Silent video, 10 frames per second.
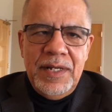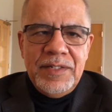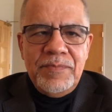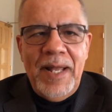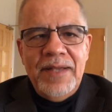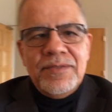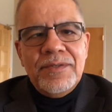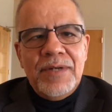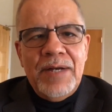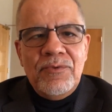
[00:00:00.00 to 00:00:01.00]
As a
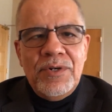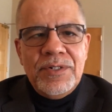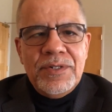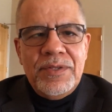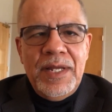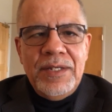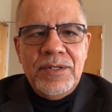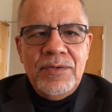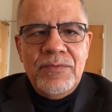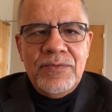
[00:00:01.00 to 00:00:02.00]
pastor, I want to
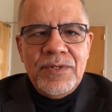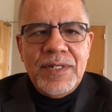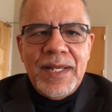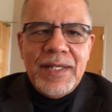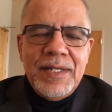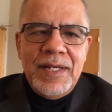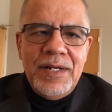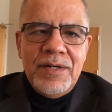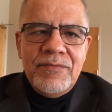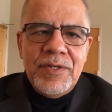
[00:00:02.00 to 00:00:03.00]
thank you for taking
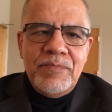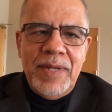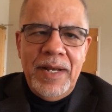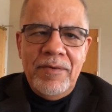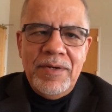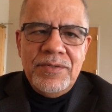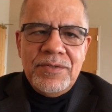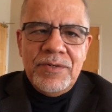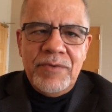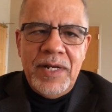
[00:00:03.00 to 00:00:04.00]
care of your
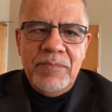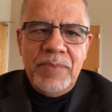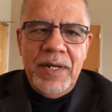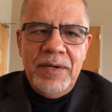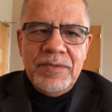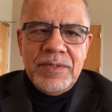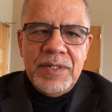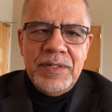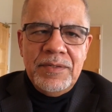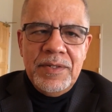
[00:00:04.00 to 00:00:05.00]
parents, your grandparents,
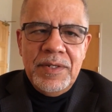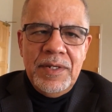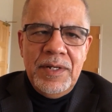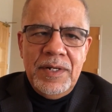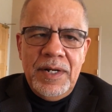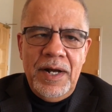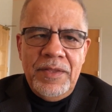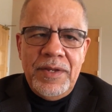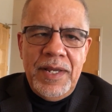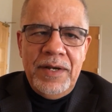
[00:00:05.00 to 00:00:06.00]
and
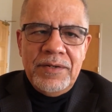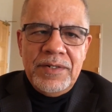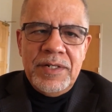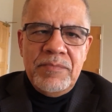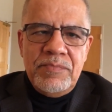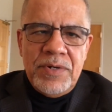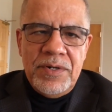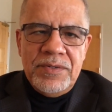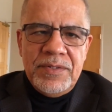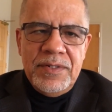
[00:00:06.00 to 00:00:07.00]
other elderly
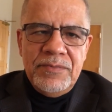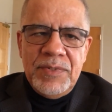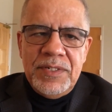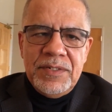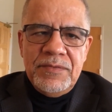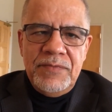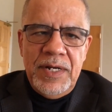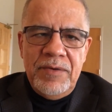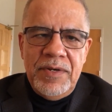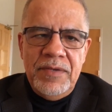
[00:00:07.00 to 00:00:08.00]
persons, which is
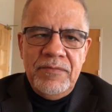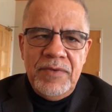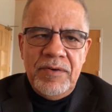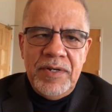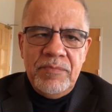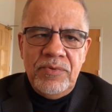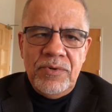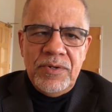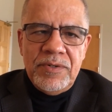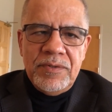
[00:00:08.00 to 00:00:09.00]
very, very
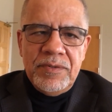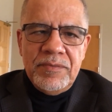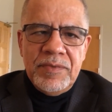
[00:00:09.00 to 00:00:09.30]
important.